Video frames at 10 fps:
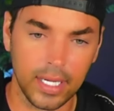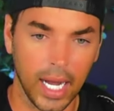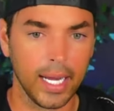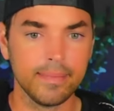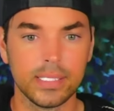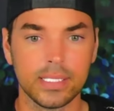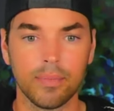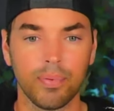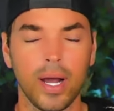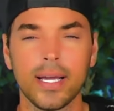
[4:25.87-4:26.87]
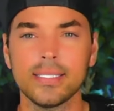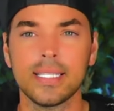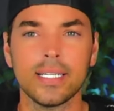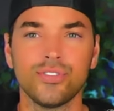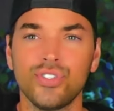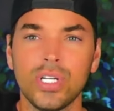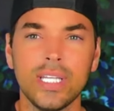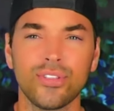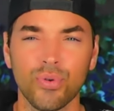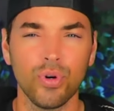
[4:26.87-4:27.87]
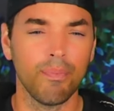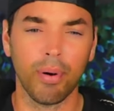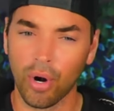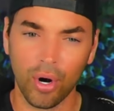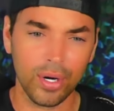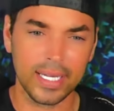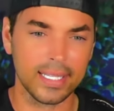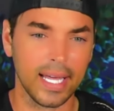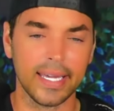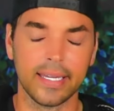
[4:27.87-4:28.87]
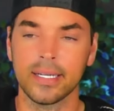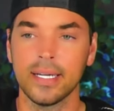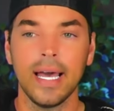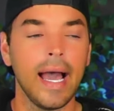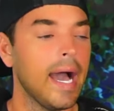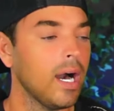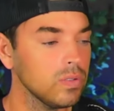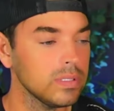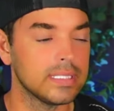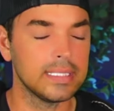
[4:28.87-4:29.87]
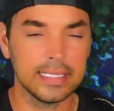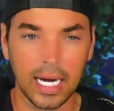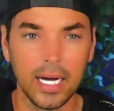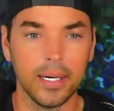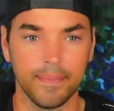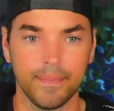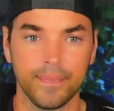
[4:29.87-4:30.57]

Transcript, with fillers: I'm surprised that she threw a party. Like, how dumb